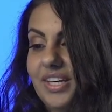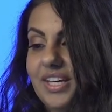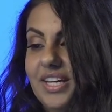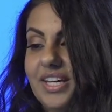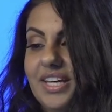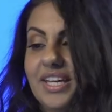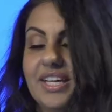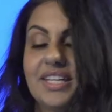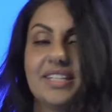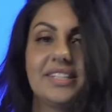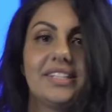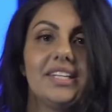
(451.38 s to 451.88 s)

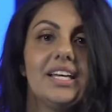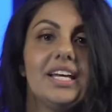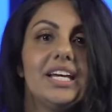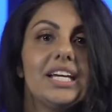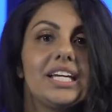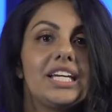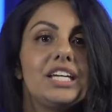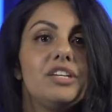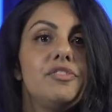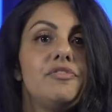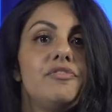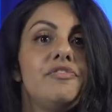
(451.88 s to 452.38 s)
His
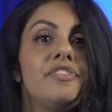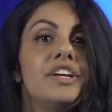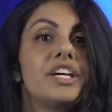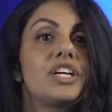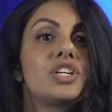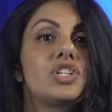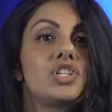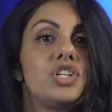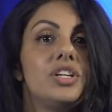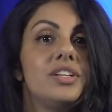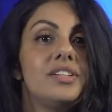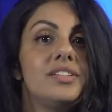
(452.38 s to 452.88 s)

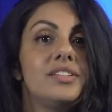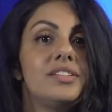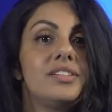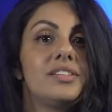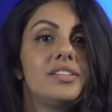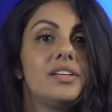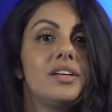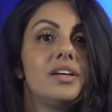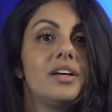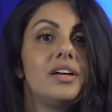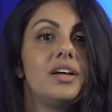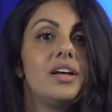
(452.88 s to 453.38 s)

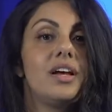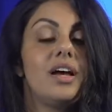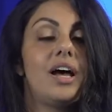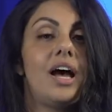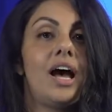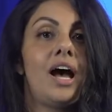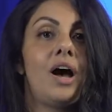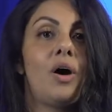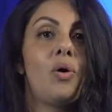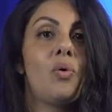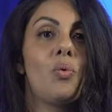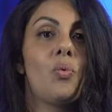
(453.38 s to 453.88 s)
convictions
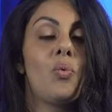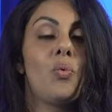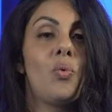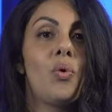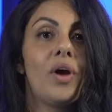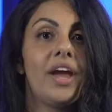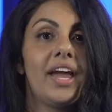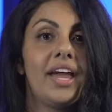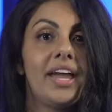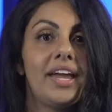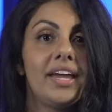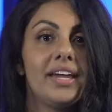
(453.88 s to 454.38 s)

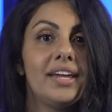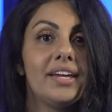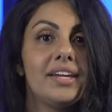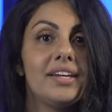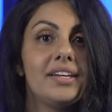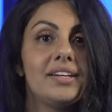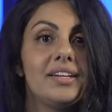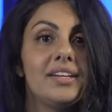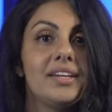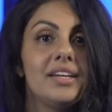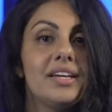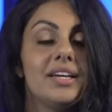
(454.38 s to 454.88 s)

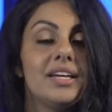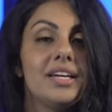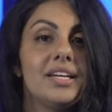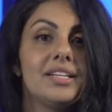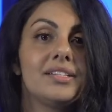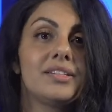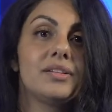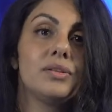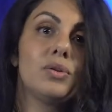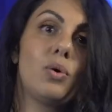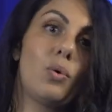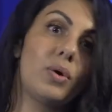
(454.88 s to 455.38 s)
outweighed
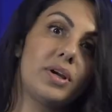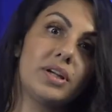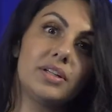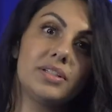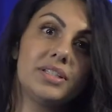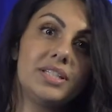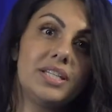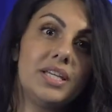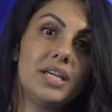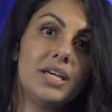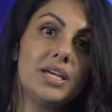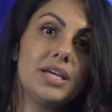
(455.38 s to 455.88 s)
his
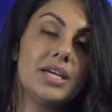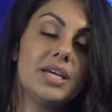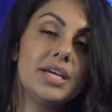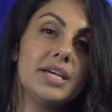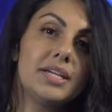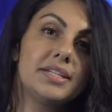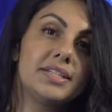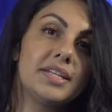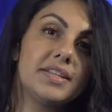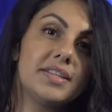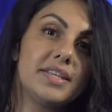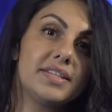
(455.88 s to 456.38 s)
loyalty
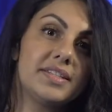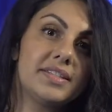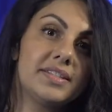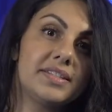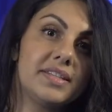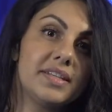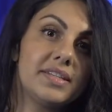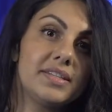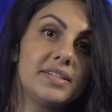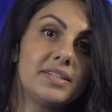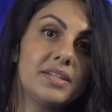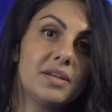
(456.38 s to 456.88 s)
to the
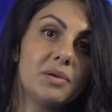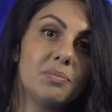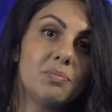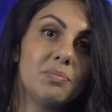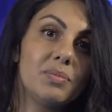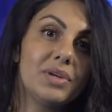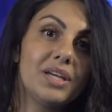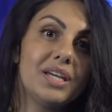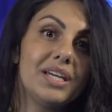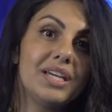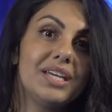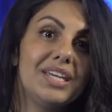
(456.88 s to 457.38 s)
system
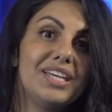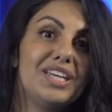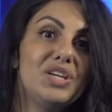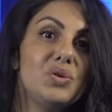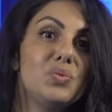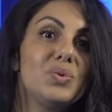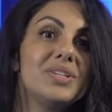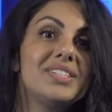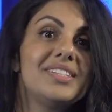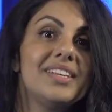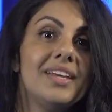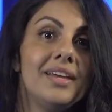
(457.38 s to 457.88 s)
he
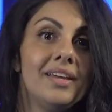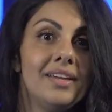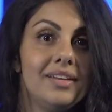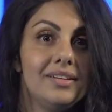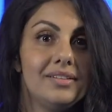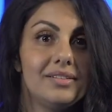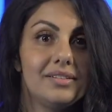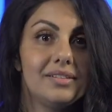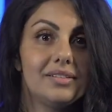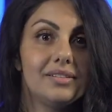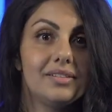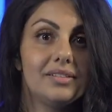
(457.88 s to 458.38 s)
was
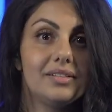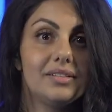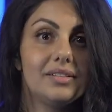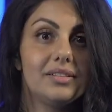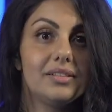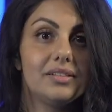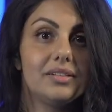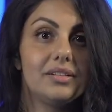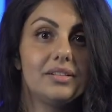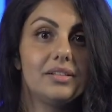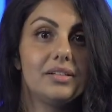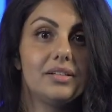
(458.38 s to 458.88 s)
in.
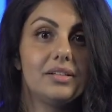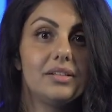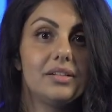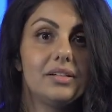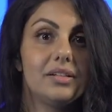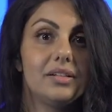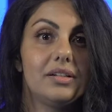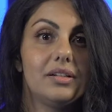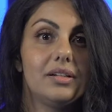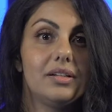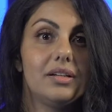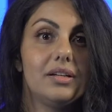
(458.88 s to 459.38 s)

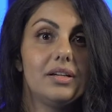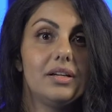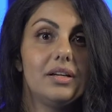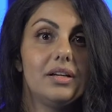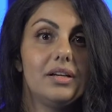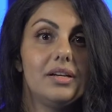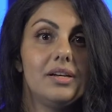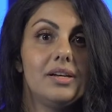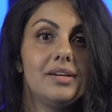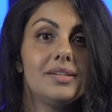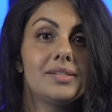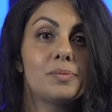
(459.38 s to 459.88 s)

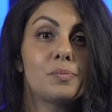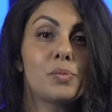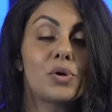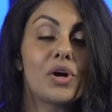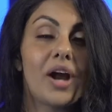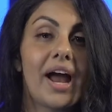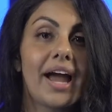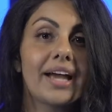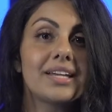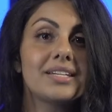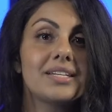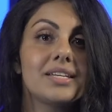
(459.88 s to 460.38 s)
His
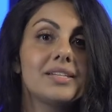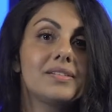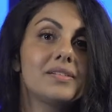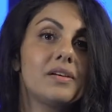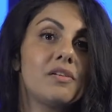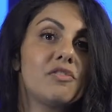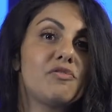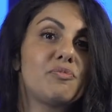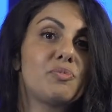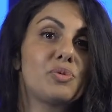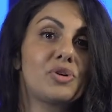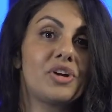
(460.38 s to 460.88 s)
practice
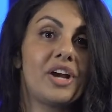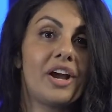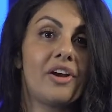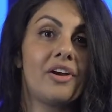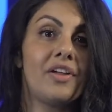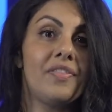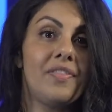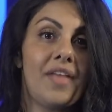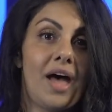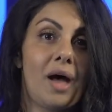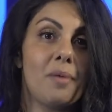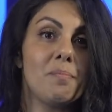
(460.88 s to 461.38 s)
of prayer
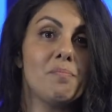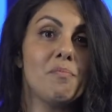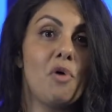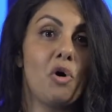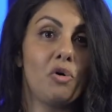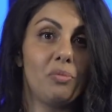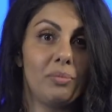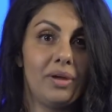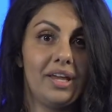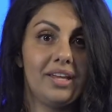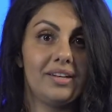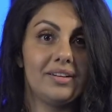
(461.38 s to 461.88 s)
in that
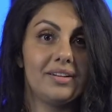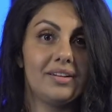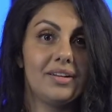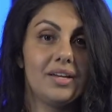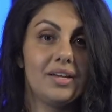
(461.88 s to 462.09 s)
moment